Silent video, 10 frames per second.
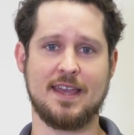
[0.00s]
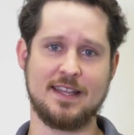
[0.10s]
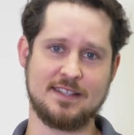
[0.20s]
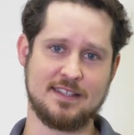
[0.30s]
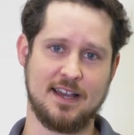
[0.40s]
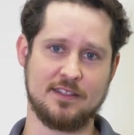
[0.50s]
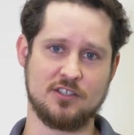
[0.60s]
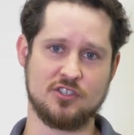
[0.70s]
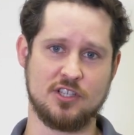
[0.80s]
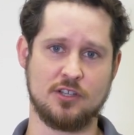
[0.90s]
inside the
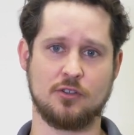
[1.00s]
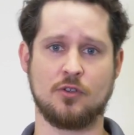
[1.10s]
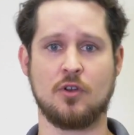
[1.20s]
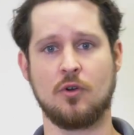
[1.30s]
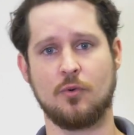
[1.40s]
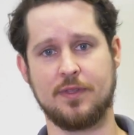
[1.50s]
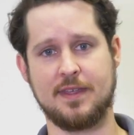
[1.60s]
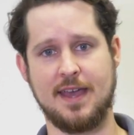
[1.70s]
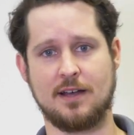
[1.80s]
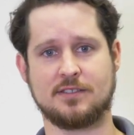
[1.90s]
shield with
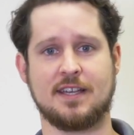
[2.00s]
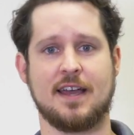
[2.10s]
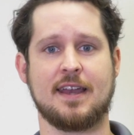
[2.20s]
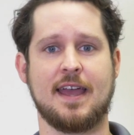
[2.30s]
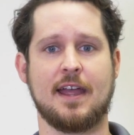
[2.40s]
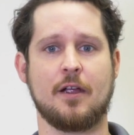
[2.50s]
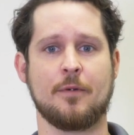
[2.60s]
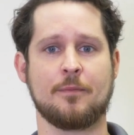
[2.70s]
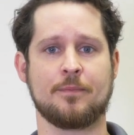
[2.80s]
the outside air.